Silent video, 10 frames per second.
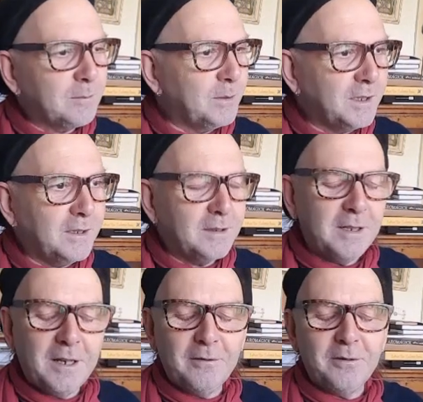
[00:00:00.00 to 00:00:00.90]
But they
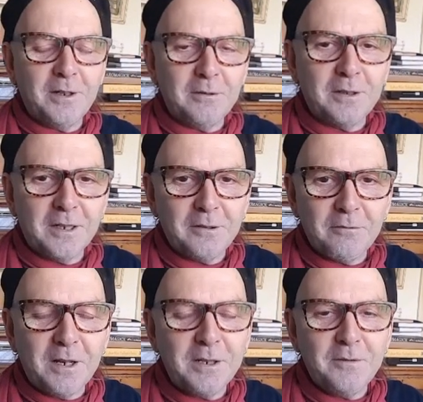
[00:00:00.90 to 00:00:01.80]
have now kind of
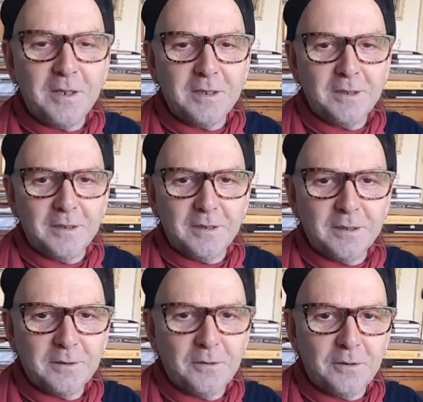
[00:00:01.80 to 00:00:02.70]
renovated it,
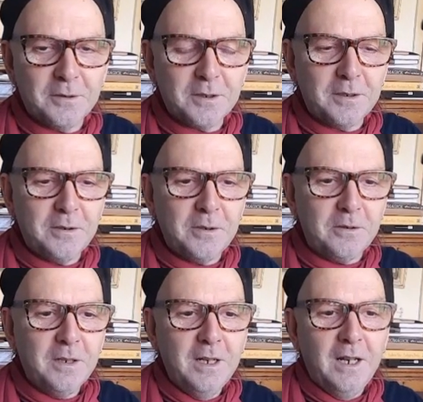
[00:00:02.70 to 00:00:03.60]
as far as I know,
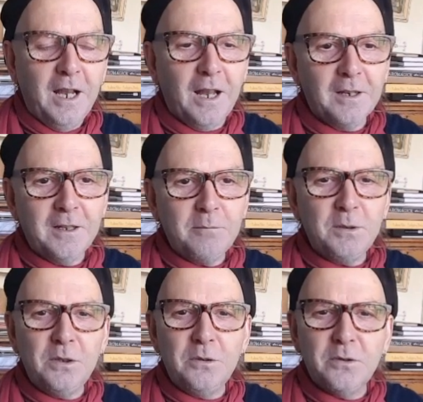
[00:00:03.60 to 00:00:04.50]
and they've
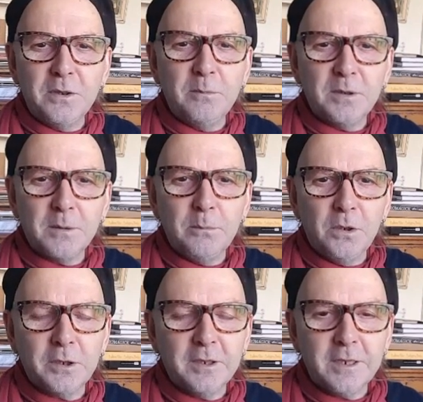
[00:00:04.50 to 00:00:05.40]
been using some
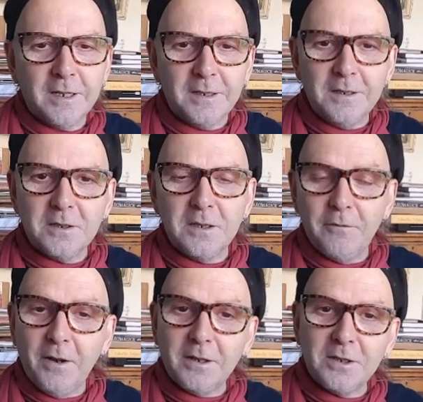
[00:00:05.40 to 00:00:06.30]
modern techniques, and they've
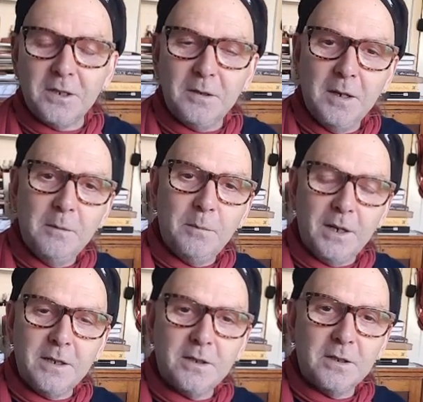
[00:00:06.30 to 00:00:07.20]
actually
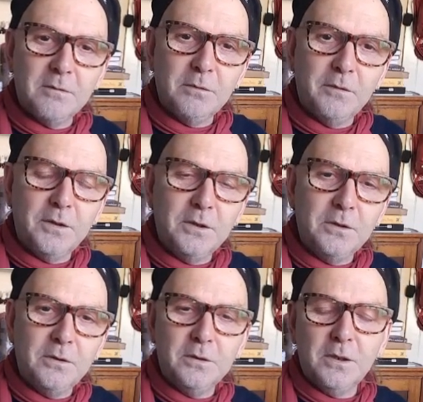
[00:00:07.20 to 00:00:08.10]
managed to
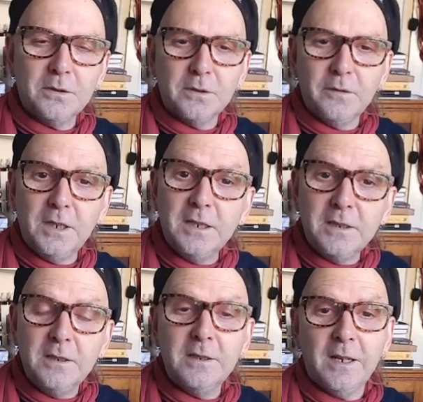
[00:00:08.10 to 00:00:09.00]
reveal lots of
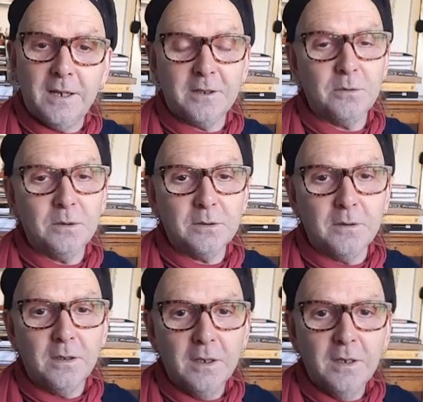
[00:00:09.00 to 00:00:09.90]
hidden texts which are